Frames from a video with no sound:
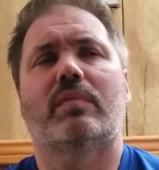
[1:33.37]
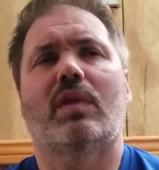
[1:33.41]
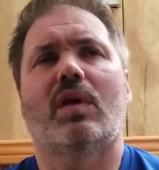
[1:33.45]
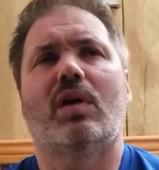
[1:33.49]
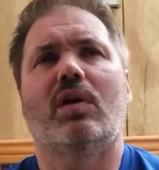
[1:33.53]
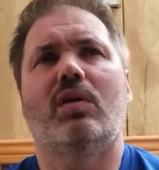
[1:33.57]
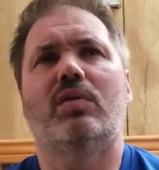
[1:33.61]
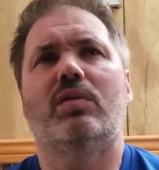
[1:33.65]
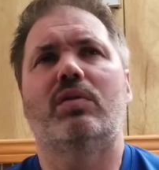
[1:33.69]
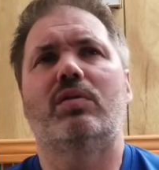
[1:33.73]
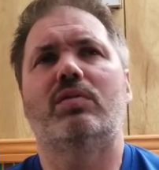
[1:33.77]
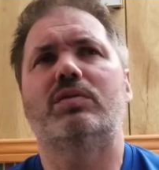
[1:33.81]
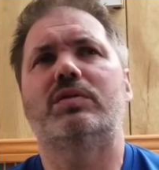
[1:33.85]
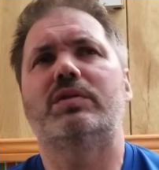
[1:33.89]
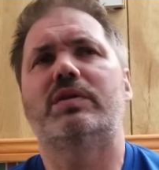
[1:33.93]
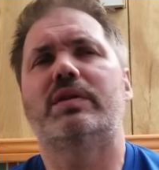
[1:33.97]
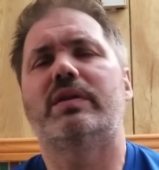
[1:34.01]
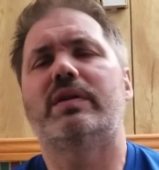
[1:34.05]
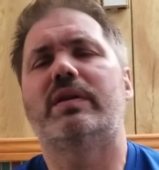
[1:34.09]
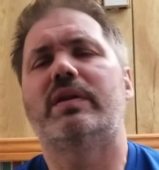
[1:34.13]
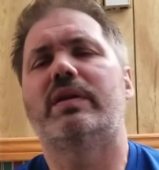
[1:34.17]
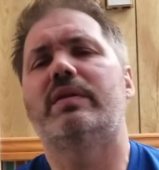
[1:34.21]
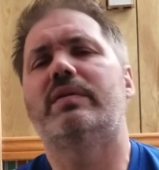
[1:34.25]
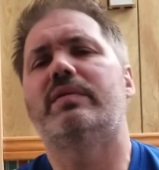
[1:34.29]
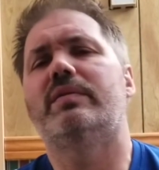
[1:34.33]
Although she
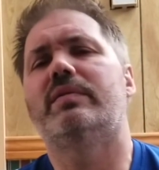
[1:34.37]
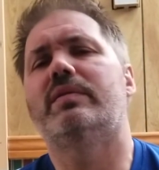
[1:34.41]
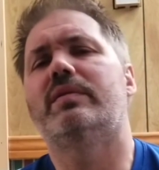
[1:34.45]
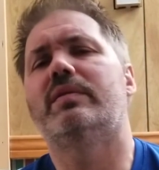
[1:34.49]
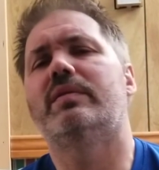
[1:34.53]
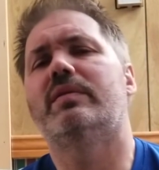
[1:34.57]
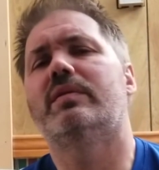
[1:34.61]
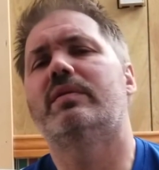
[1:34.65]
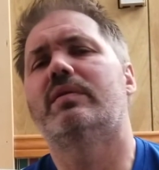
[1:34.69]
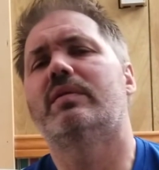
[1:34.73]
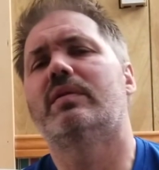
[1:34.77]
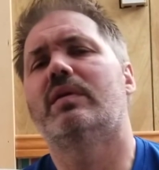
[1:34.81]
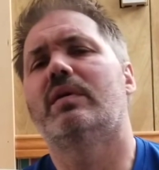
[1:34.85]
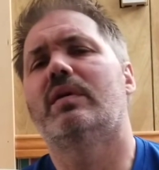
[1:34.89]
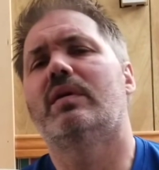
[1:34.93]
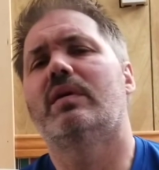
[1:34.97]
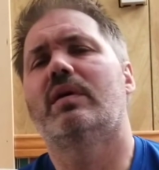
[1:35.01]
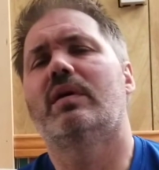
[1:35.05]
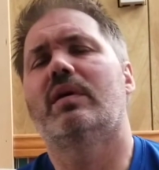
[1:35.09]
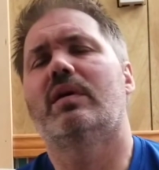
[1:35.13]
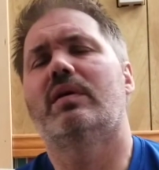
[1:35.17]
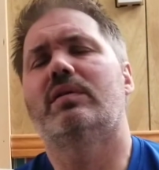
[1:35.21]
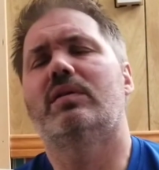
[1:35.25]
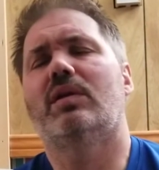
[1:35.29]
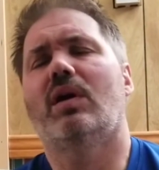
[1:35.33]
did
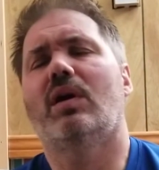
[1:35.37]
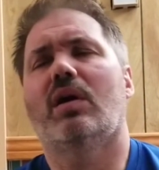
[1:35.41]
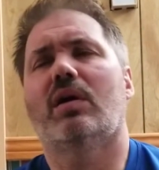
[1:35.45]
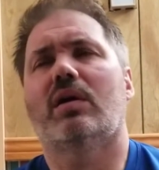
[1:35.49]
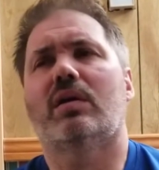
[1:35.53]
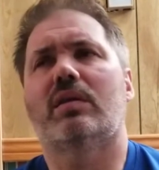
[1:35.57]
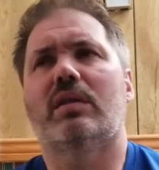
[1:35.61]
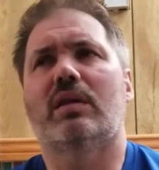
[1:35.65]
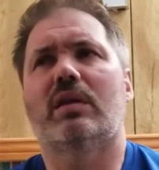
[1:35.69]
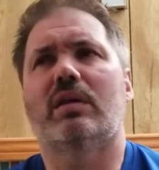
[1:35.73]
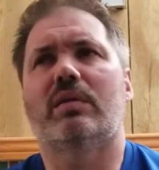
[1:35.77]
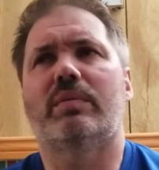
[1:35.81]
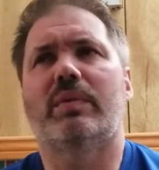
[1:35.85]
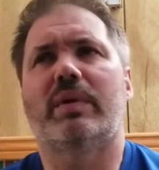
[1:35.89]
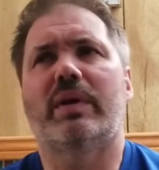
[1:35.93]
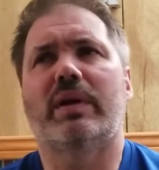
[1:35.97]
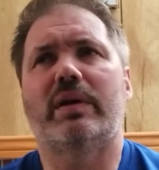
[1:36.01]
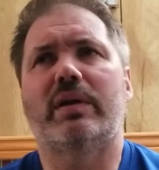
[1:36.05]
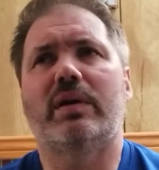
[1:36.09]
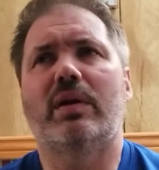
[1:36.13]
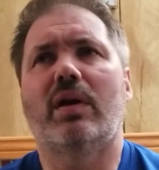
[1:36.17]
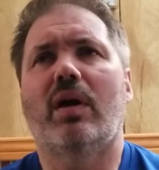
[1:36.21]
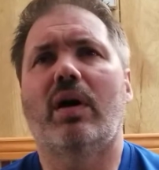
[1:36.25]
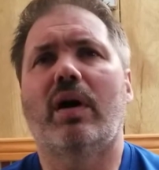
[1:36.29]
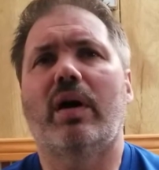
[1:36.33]
talk a little bit at
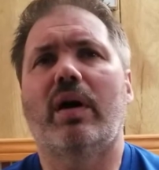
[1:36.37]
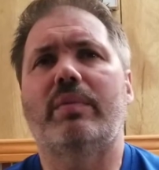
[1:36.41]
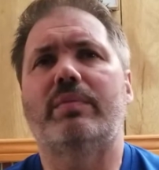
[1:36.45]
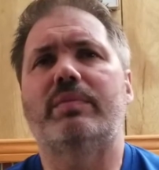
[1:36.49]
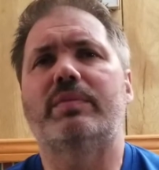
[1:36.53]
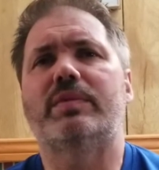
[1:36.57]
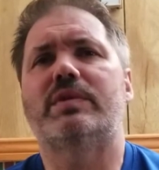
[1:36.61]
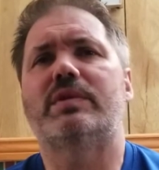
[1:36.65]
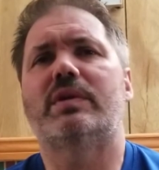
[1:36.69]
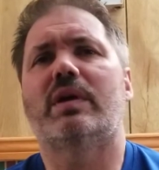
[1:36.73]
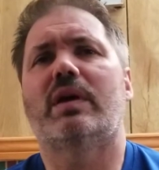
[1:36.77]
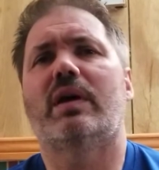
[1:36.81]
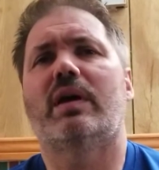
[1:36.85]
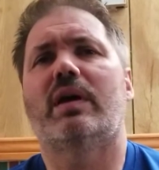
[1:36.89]
times.